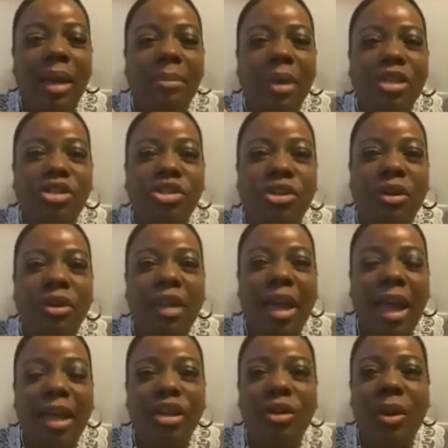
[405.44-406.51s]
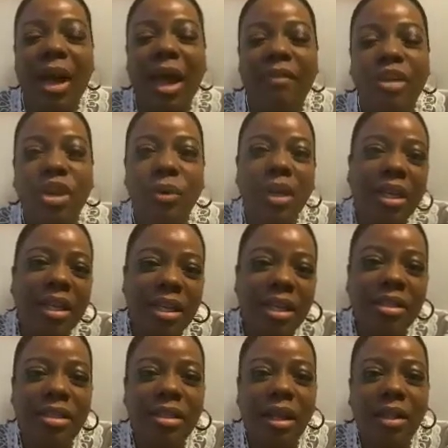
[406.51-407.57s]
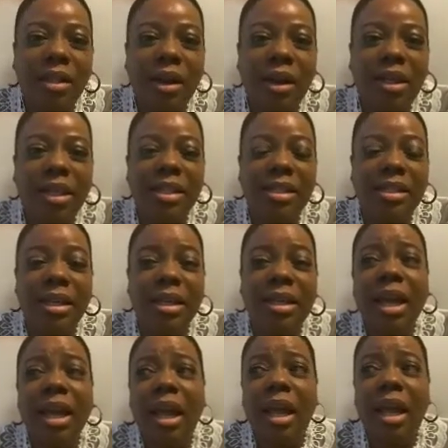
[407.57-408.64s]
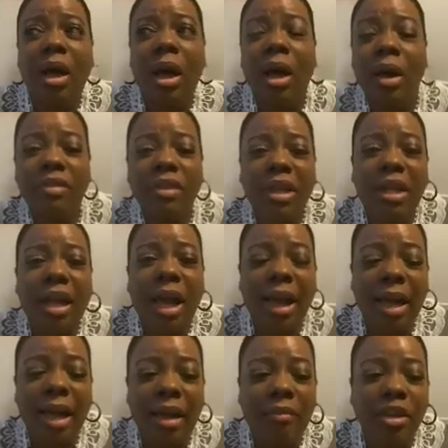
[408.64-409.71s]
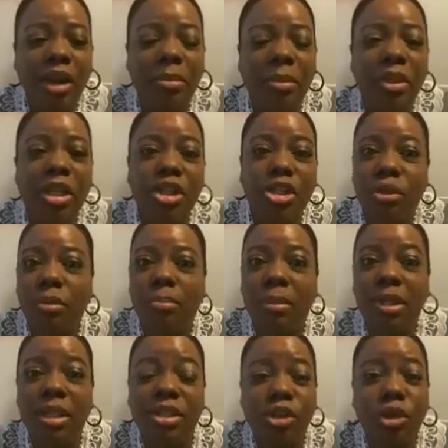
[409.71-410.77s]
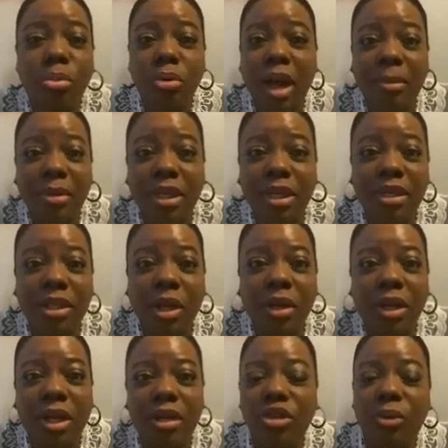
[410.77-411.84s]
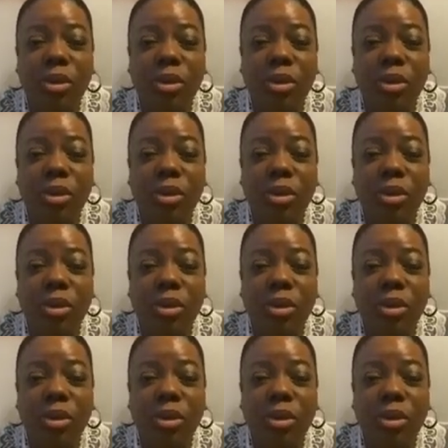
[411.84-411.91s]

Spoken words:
I make sure that, I have ingredients that are listed, and often I have their medicinal properties on there